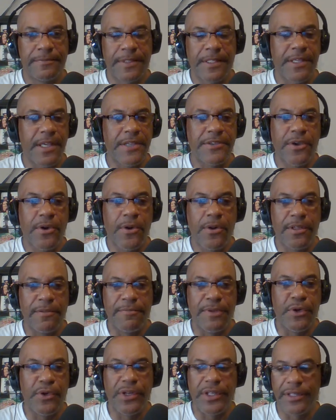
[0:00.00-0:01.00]
Because that's all
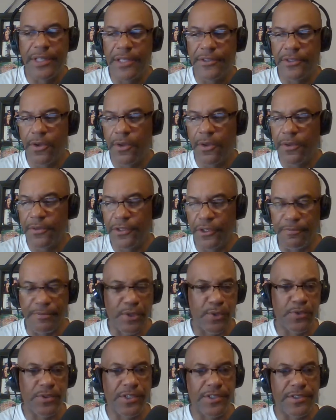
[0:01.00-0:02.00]
immunity. That's all your
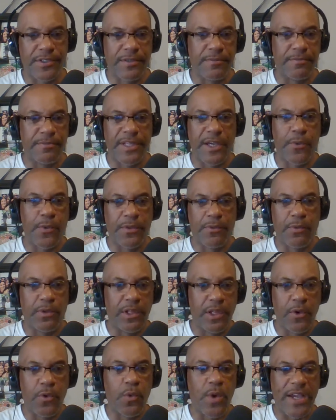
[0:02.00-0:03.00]
immune system dealt with
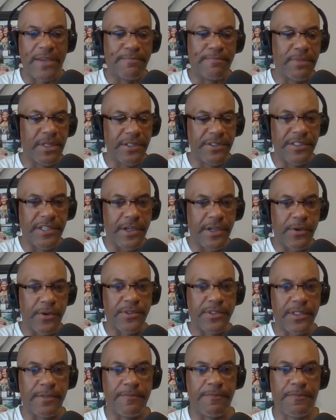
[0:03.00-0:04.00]
low white blood
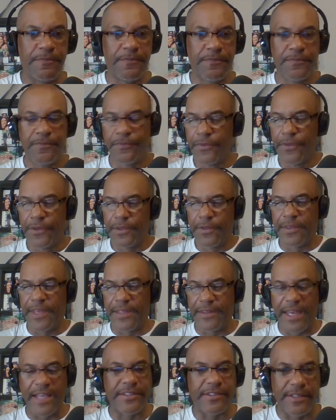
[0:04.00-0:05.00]
cells, and
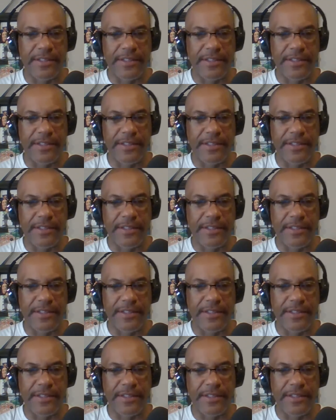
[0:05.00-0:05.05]
that's